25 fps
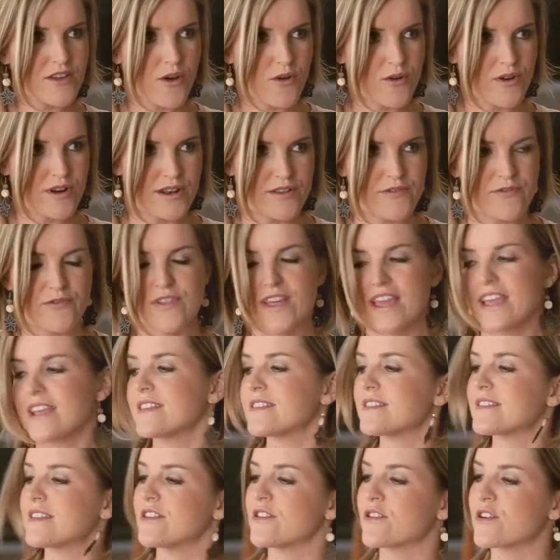coconut
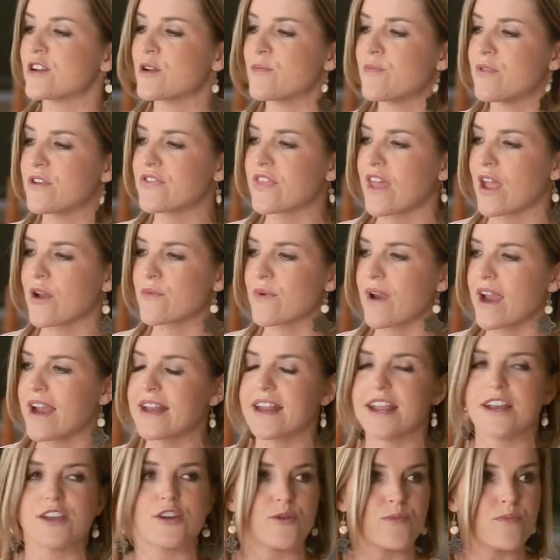flakes, and you're gonna put that
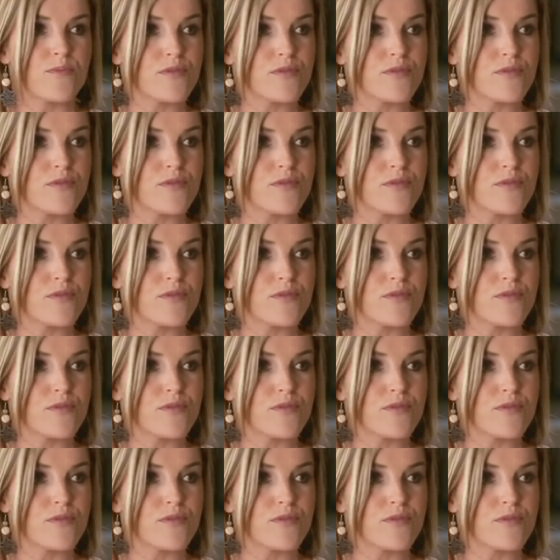right in your